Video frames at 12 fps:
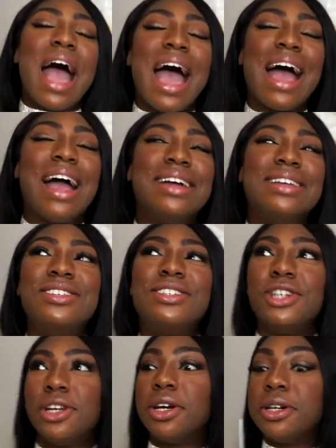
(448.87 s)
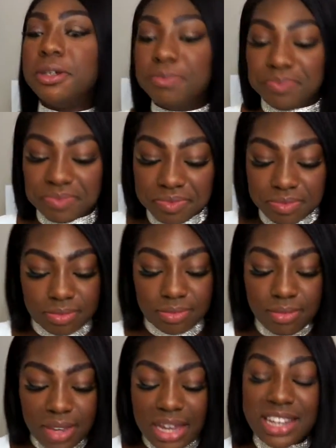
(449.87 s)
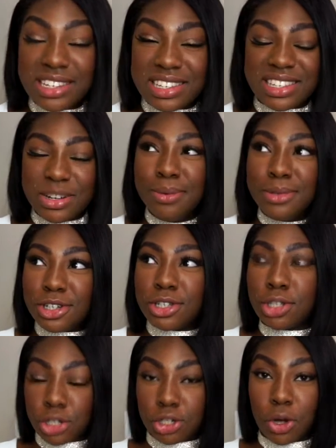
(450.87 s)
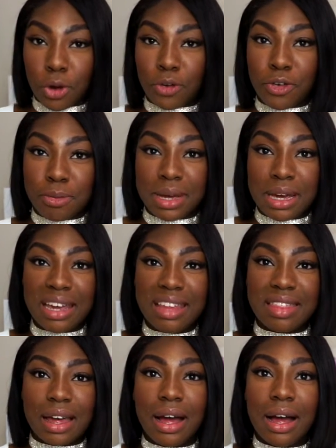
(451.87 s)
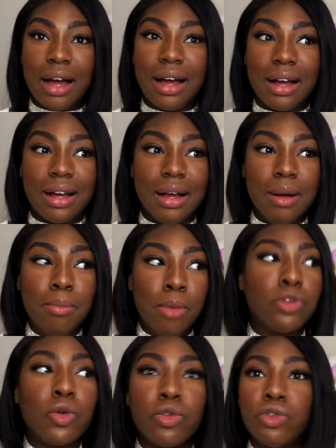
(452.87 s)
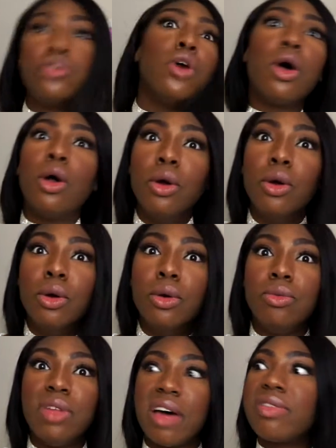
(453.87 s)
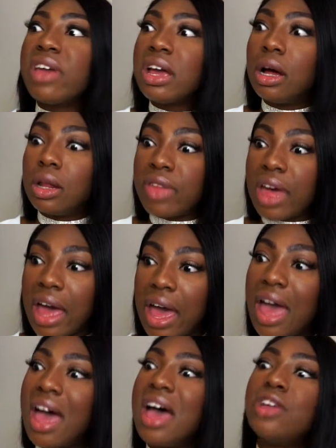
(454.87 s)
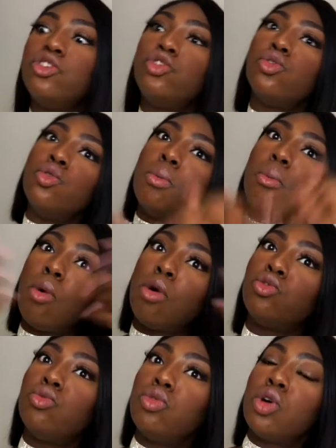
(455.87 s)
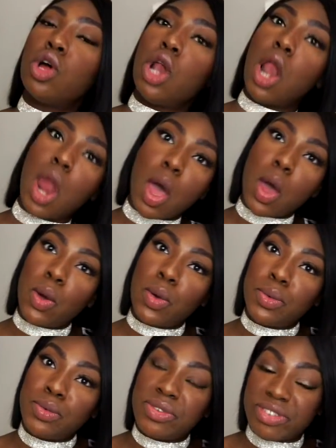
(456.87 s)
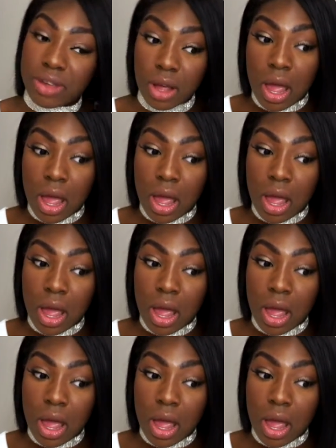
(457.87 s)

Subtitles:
And, you know, it's still just a shock for me that models know that they are there to model the clothes.